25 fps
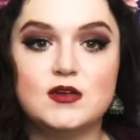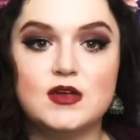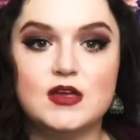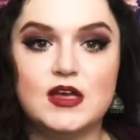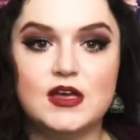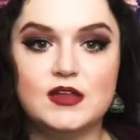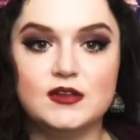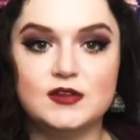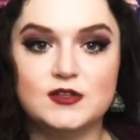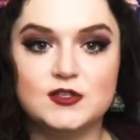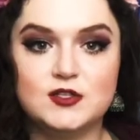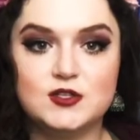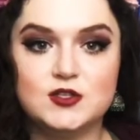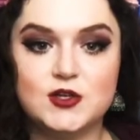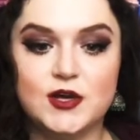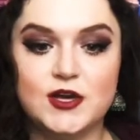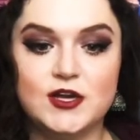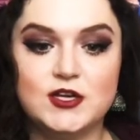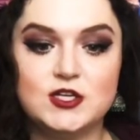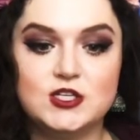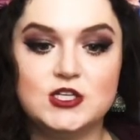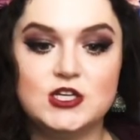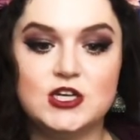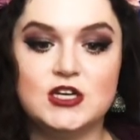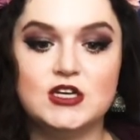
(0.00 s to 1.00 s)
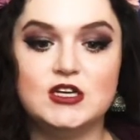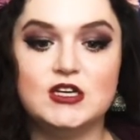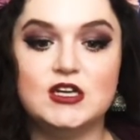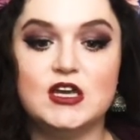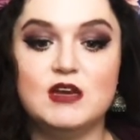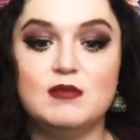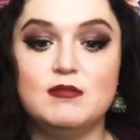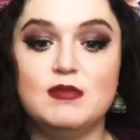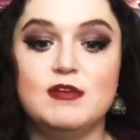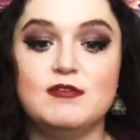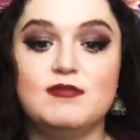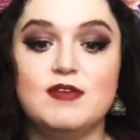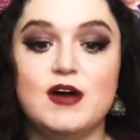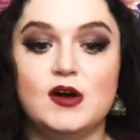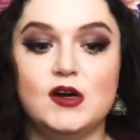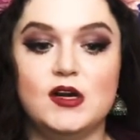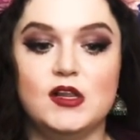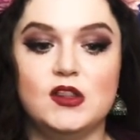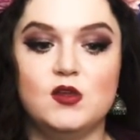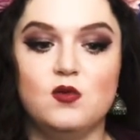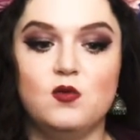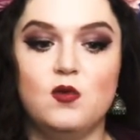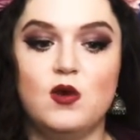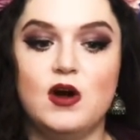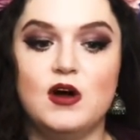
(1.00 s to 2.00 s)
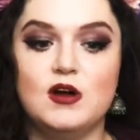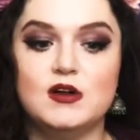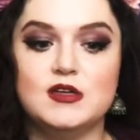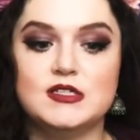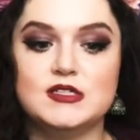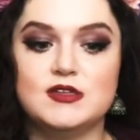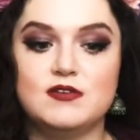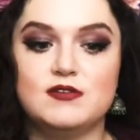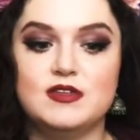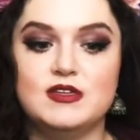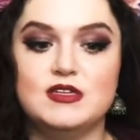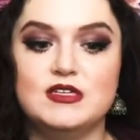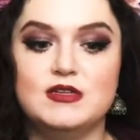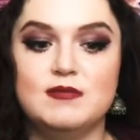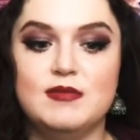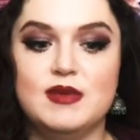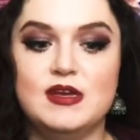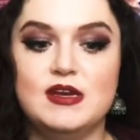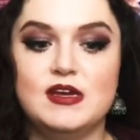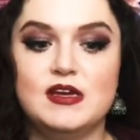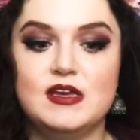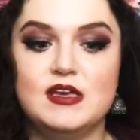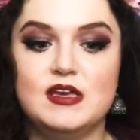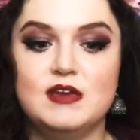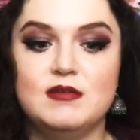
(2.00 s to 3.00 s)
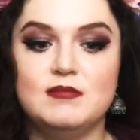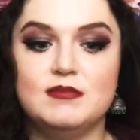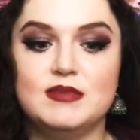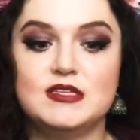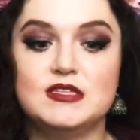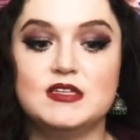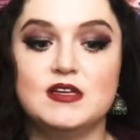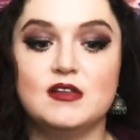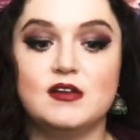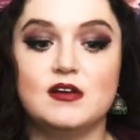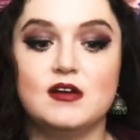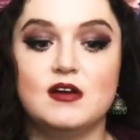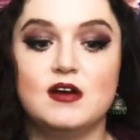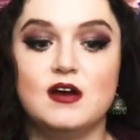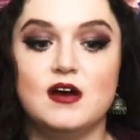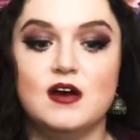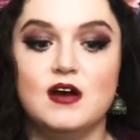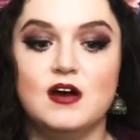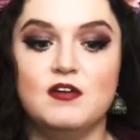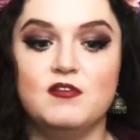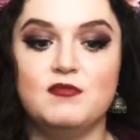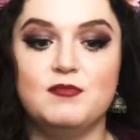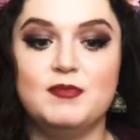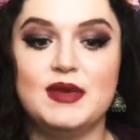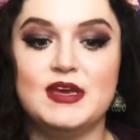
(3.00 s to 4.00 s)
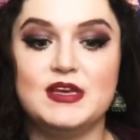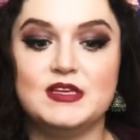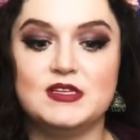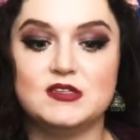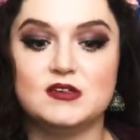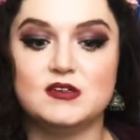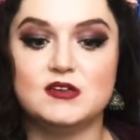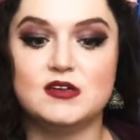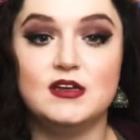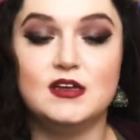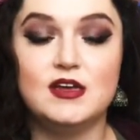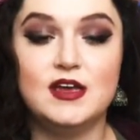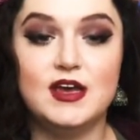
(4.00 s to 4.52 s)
illustration can be found on the walls of the Dominican Basilica of Basel,